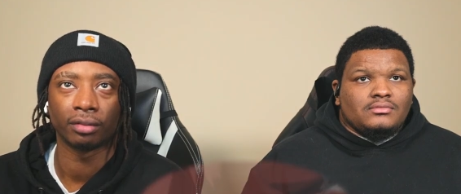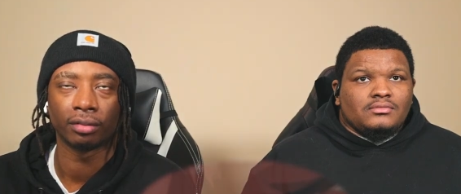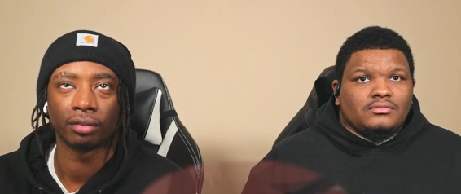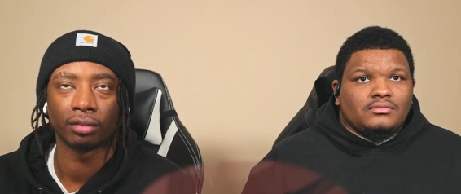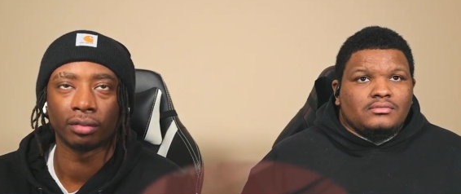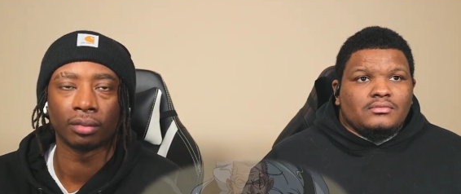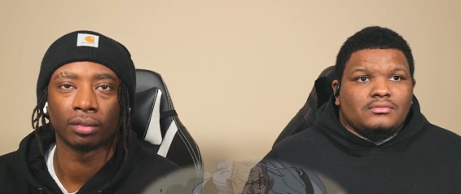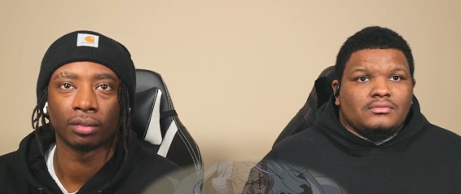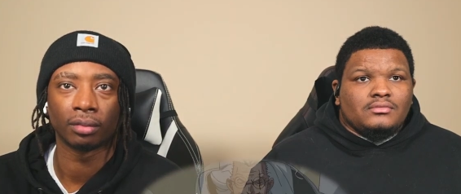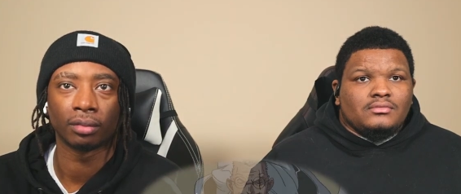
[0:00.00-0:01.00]

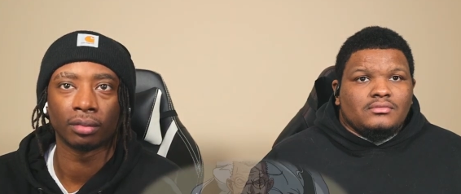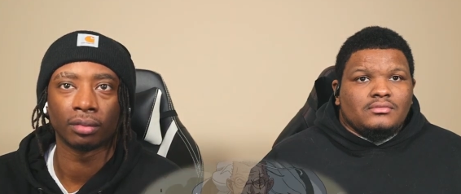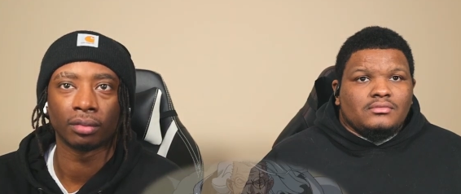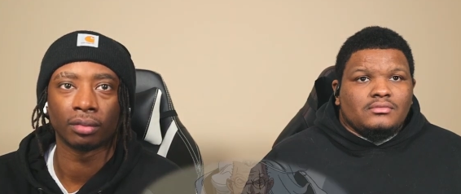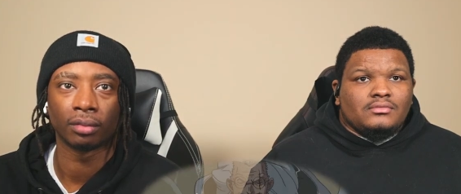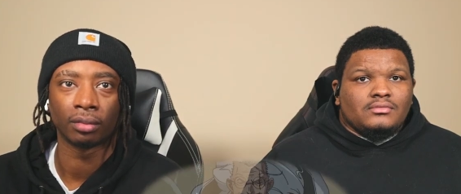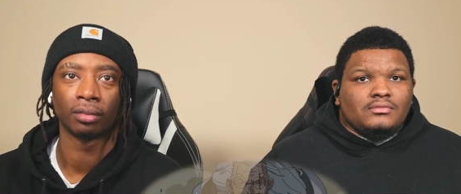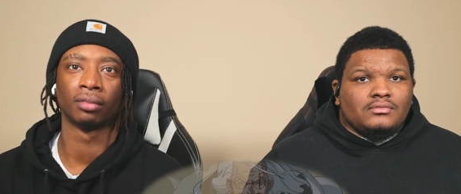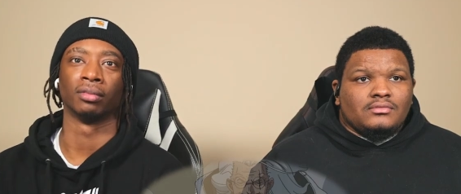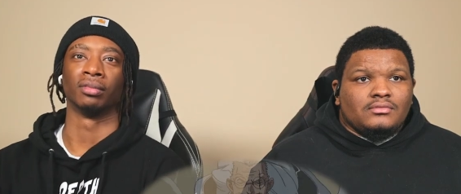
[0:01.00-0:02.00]

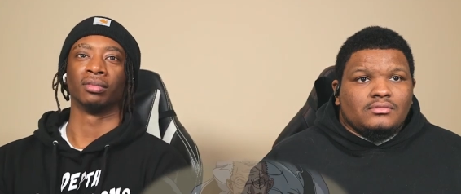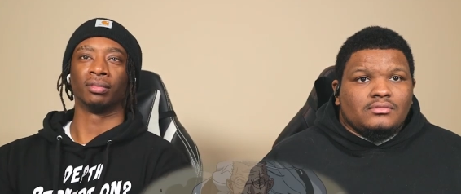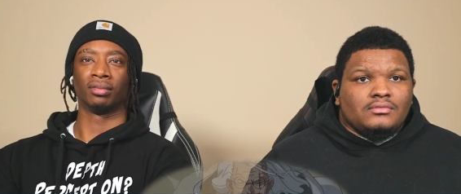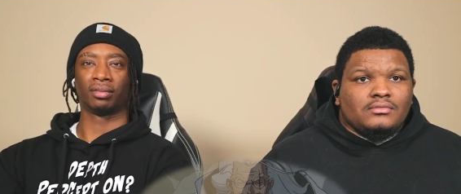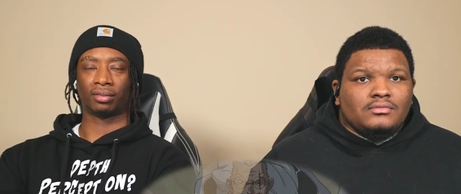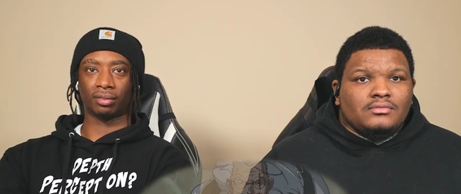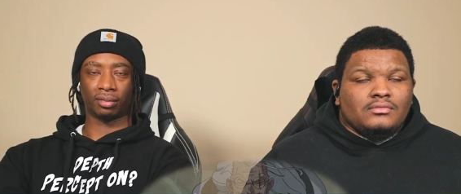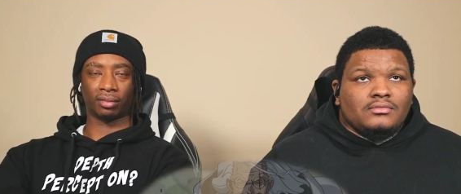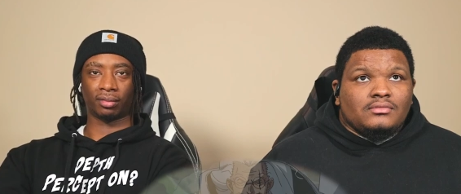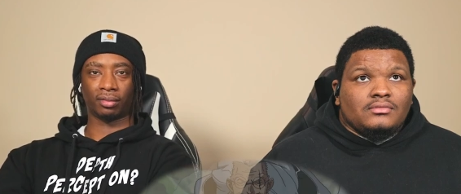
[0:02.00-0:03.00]

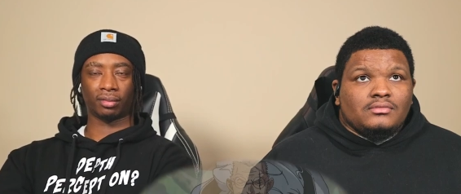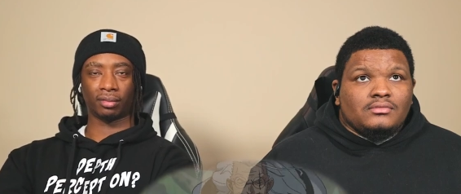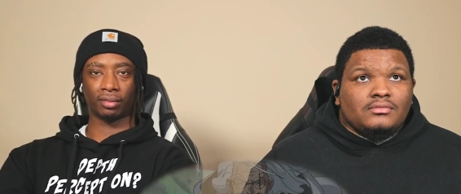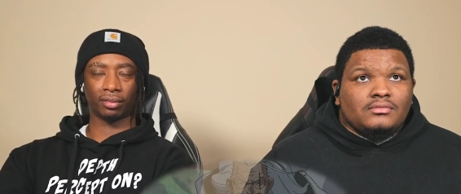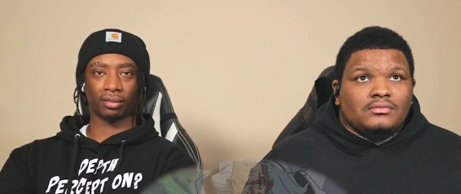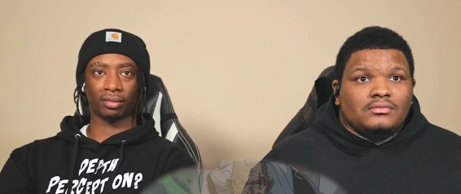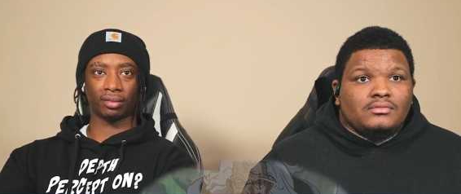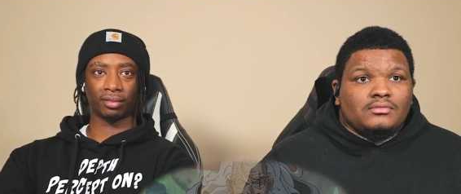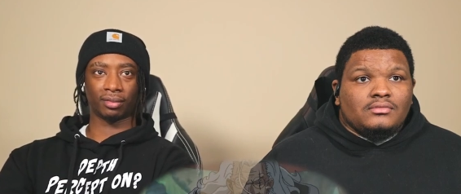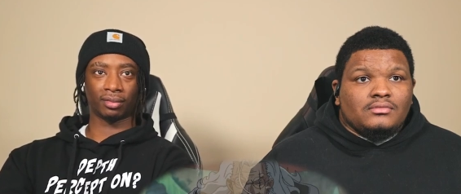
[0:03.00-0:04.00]

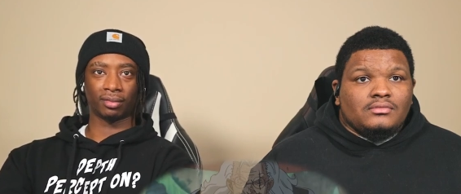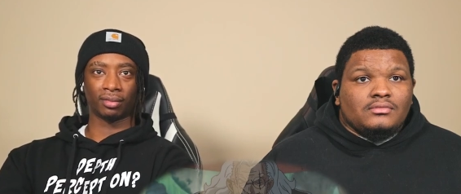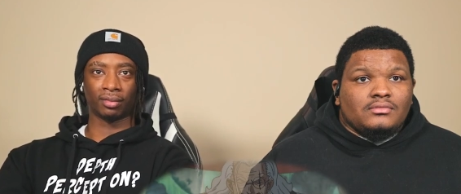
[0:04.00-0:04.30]
No one is speaking in this clip.